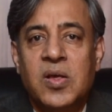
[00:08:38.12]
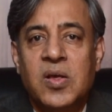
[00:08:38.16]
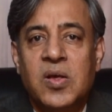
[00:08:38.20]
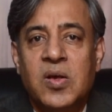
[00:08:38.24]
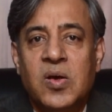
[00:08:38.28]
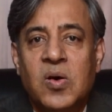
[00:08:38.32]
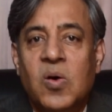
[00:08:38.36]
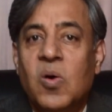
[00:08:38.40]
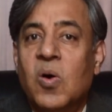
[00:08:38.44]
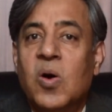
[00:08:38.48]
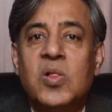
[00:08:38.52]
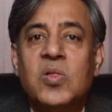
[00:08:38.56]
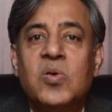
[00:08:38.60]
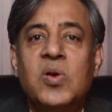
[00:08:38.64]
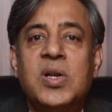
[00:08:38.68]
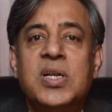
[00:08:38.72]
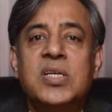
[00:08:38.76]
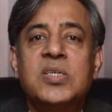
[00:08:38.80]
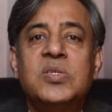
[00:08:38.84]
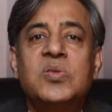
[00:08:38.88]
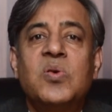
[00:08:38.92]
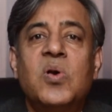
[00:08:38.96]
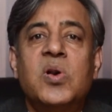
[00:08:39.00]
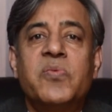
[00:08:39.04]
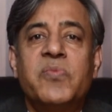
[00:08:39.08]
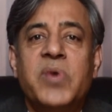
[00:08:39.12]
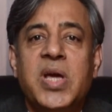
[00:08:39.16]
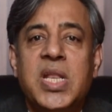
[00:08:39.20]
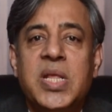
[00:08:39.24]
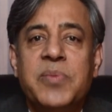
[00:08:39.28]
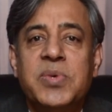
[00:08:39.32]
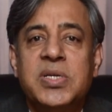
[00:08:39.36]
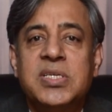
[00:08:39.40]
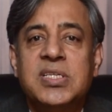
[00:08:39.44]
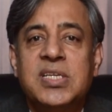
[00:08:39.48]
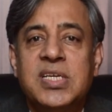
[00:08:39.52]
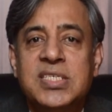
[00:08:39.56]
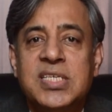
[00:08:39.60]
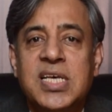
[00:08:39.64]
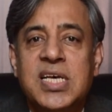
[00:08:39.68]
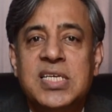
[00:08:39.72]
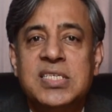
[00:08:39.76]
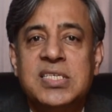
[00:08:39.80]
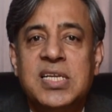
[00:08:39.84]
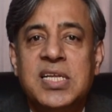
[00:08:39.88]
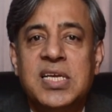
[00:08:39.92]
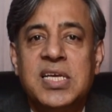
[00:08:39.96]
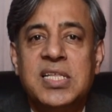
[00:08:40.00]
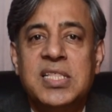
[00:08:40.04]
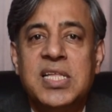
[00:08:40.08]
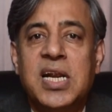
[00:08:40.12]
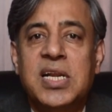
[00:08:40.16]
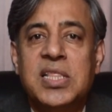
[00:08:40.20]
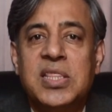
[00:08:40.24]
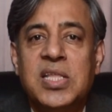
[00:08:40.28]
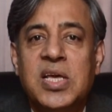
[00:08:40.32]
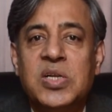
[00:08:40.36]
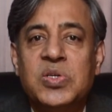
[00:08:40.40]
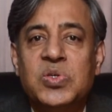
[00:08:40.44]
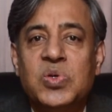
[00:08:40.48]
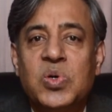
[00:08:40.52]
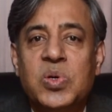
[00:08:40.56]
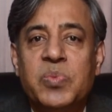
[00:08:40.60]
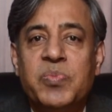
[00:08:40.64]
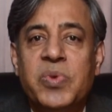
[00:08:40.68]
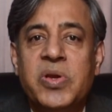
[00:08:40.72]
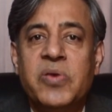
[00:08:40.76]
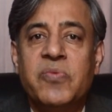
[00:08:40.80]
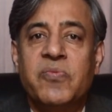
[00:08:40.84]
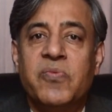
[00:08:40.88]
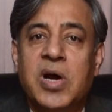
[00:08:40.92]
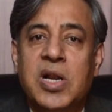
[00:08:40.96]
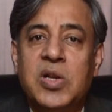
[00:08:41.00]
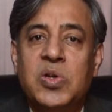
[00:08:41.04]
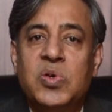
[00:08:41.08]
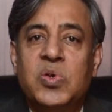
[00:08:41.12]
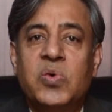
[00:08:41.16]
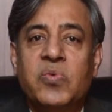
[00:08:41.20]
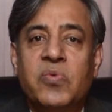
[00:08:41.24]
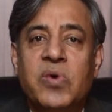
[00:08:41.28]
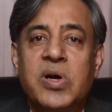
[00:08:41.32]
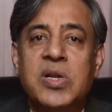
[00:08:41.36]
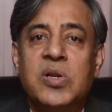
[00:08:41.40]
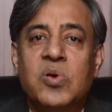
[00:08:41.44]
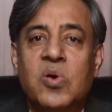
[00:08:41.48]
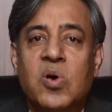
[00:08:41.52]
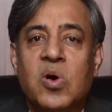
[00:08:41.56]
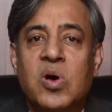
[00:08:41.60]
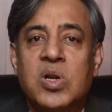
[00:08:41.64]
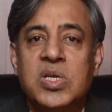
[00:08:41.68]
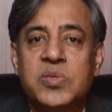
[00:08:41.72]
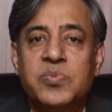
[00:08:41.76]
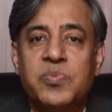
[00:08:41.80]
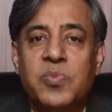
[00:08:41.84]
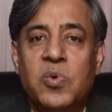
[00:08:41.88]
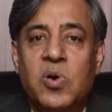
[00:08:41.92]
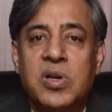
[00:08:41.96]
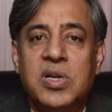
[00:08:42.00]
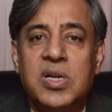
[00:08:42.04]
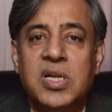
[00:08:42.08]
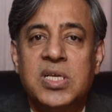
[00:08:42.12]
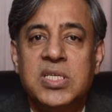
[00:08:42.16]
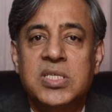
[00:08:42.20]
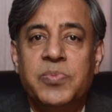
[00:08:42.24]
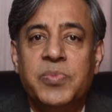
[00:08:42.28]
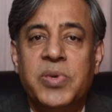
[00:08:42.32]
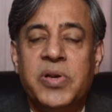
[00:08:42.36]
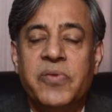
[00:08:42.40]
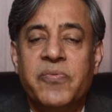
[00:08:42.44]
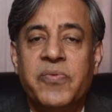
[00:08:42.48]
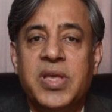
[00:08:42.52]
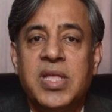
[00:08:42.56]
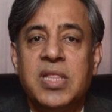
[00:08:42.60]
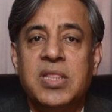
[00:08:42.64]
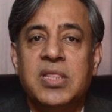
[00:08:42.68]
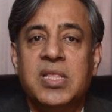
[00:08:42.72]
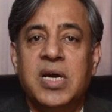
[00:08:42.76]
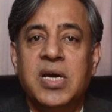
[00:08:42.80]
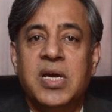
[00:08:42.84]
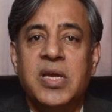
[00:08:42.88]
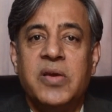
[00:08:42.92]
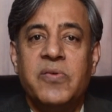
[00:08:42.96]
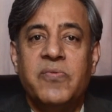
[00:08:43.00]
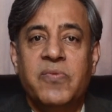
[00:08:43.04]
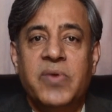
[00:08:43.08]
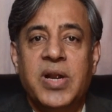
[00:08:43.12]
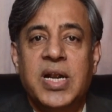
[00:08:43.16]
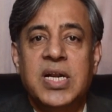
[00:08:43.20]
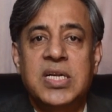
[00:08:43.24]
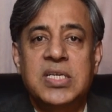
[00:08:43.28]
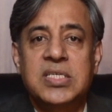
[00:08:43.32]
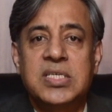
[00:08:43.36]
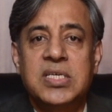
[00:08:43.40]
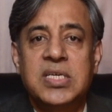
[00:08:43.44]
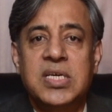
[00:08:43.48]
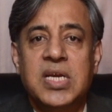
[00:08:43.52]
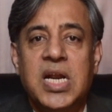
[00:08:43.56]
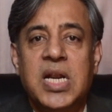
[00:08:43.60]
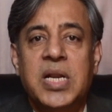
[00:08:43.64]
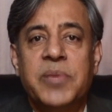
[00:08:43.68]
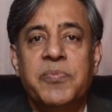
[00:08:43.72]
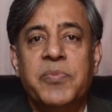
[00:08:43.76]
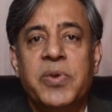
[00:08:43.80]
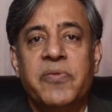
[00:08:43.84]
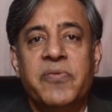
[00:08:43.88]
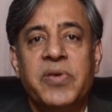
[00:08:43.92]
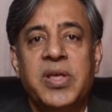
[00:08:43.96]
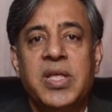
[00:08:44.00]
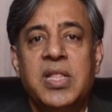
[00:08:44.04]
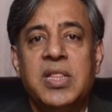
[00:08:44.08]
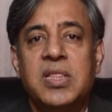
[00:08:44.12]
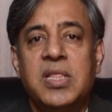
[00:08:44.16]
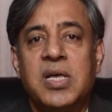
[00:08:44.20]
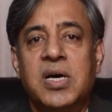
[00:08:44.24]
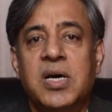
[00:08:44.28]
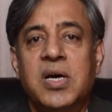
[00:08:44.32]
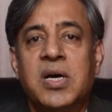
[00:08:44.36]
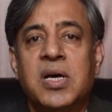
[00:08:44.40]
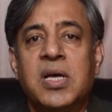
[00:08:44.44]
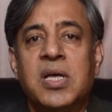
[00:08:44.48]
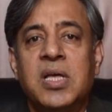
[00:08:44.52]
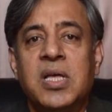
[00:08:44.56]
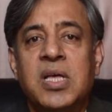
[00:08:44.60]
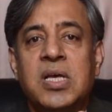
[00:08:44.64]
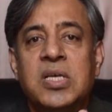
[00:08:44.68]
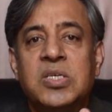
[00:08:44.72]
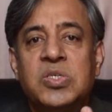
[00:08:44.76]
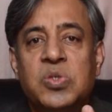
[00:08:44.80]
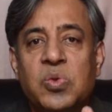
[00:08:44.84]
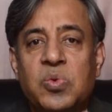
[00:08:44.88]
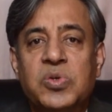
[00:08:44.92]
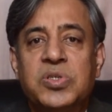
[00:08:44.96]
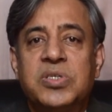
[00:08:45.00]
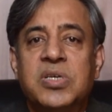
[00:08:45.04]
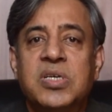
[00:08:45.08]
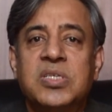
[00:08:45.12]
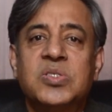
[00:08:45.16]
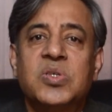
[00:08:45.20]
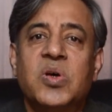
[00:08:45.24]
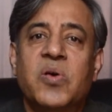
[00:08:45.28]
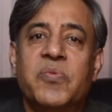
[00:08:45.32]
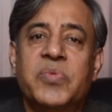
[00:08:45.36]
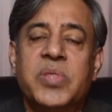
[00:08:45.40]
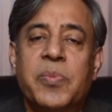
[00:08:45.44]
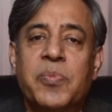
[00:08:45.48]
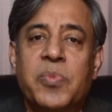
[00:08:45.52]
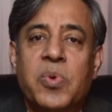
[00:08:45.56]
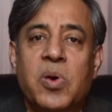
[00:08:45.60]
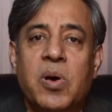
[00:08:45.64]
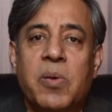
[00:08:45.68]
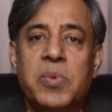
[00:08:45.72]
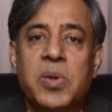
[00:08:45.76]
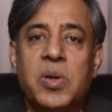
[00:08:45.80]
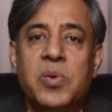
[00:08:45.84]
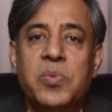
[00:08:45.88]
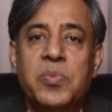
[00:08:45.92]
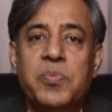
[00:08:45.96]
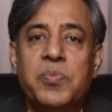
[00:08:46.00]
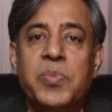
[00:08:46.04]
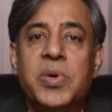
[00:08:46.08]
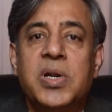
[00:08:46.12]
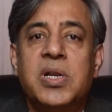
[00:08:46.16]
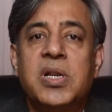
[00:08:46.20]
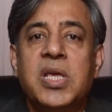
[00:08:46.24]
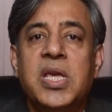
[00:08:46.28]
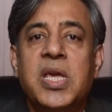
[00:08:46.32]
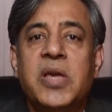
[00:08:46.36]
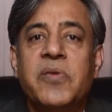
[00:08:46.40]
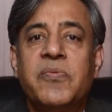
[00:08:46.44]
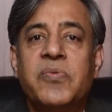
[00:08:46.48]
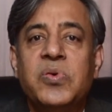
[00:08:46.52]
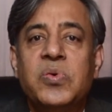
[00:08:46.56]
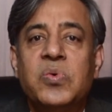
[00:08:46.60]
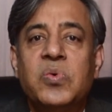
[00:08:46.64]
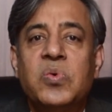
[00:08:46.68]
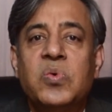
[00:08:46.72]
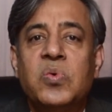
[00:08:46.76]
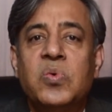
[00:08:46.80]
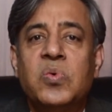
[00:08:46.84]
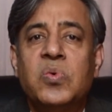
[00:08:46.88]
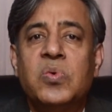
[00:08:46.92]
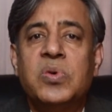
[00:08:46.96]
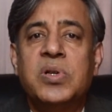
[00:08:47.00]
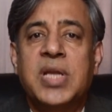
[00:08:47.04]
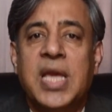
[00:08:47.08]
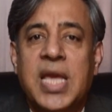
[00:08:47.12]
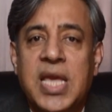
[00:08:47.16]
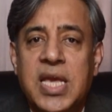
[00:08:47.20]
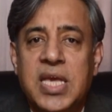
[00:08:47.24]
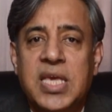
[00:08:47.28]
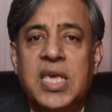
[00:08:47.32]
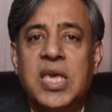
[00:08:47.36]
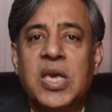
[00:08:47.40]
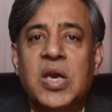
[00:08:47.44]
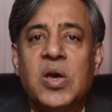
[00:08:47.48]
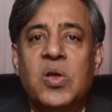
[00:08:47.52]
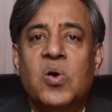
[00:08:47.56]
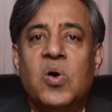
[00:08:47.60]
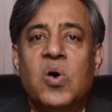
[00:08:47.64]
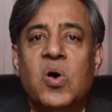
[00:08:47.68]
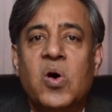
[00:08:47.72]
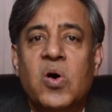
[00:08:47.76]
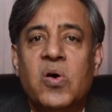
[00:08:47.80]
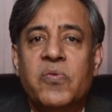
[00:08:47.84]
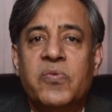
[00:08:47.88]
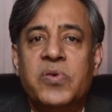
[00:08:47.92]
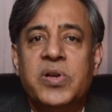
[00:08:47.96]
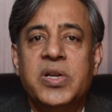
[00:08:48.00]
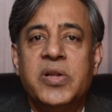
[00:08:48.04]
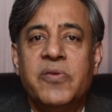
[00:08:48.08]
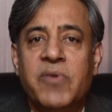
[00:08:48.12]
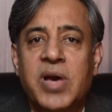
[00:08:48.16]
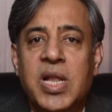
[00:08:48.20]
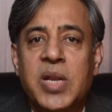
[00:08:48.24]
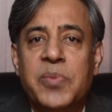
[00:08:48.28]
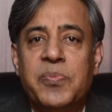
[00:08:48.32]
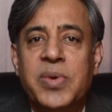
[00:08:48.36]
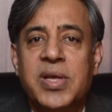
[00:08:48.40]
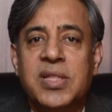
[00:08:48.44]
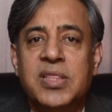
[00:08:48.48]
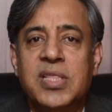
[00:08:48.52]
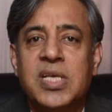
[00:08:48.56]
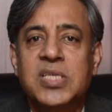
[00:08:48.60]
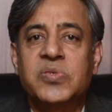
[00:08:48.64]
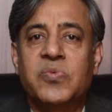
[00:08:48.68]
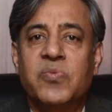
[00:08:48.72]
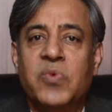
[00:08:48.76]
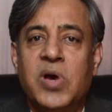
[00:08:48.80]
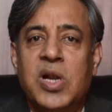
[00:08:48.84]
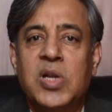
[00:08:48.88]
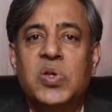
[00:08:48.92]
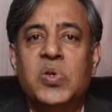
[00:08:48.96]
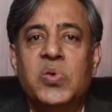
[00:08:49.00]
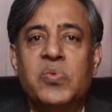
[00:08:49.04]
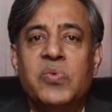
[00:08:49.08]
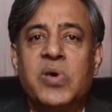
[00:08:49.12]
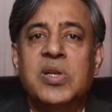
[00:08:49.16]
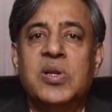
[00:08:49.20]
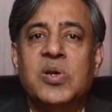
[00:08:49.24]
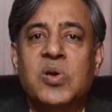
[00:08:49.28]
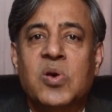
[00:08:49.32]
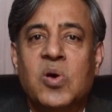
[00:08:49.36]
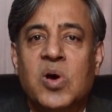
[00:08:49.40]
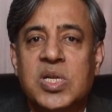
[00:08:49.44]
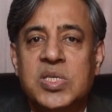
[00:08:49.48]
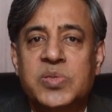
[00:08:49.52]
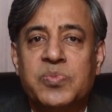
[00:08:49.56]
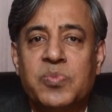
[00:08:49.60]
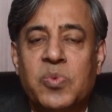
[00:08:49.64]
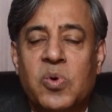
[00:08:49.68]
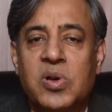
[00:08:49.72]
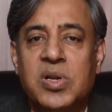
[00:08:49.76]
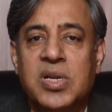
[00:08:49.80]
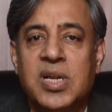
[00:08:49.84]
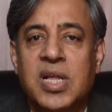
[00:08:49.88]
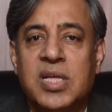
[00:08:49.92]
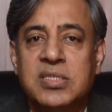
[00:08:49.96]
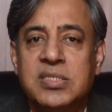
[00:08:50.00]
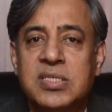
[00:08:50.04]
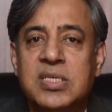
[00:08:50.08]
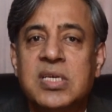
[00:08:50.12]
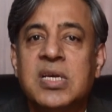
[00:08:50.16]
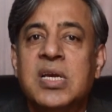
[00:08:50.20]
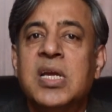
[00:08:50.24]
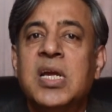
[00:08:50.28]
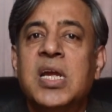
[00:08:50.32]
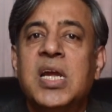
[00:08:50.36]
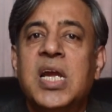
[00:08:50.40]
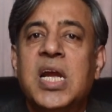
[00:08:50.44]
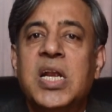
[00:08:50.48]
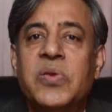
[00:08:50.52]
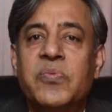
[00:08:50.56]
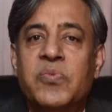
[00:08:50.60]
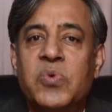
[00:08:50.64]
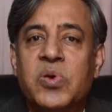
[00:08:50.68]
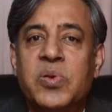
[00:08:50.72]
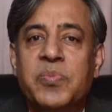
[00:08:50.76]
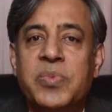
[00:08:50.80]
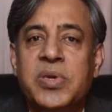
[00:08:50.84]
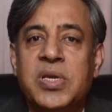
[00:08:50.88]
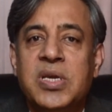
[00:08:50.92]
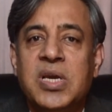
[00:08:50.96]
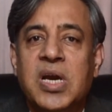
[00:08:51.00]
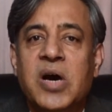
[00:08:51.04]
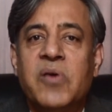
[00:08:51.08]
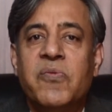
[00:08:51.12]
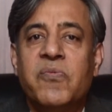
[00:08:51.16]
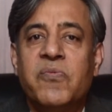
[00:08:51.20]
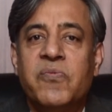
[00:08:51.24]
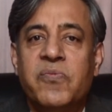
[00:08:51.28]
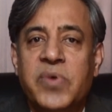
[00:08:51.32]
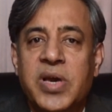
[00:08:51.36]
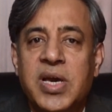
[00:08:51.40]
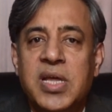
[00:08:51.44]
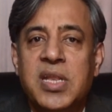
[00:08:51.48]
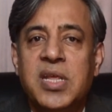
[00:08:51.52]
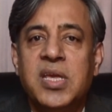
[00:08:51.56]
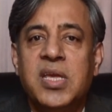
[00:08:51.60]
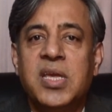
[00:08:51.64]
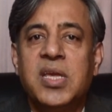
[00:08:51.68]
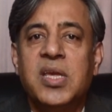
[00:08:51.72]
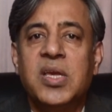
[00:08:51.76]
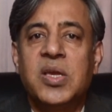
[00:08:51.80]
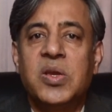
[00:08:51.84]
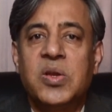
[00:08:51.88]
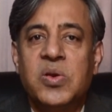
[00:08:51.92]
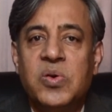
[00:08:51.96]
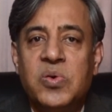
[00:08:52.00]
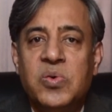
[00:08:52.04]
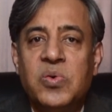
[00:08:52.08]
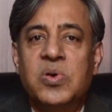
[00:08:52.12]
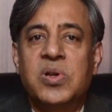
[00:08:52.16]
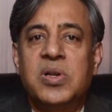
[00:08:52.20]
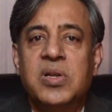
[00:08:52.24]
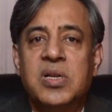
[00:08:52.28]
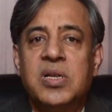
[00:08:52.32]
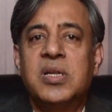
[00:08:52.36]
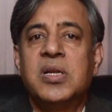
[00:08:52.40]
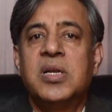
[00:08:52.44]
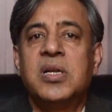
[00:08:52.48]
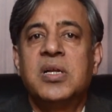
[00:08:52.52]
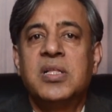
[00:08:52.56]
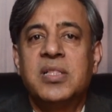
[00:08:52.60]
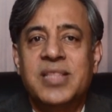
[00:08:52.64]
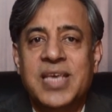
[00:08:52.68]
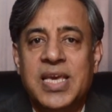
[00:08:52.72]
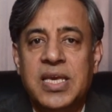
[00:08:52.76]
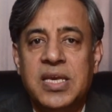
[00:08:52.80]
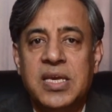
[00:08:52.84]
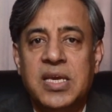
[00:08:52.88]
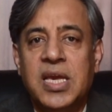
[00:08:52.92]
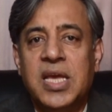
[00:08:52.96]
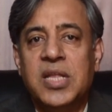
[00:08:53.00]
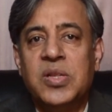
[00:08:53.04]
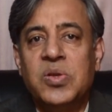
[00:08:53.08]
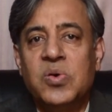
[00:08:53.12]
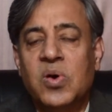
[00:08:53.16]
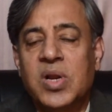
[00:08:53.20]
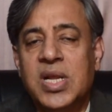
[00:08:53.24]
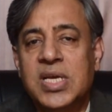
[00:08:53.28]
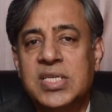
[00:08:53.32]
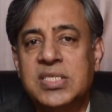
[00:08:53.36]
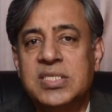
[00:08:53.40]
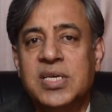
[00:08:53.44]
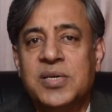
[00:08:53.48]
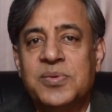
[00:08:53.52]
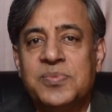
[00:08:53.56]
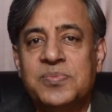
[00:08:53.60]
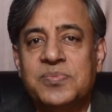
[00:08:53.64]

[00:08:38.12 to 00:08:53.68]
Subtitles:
Although it is not very much necessary that there should be one-to-one correspondence between the effects and between the solutions of the problem, but if you take care of developing this one-to-one correspondence, it would be a very good thing in your essay.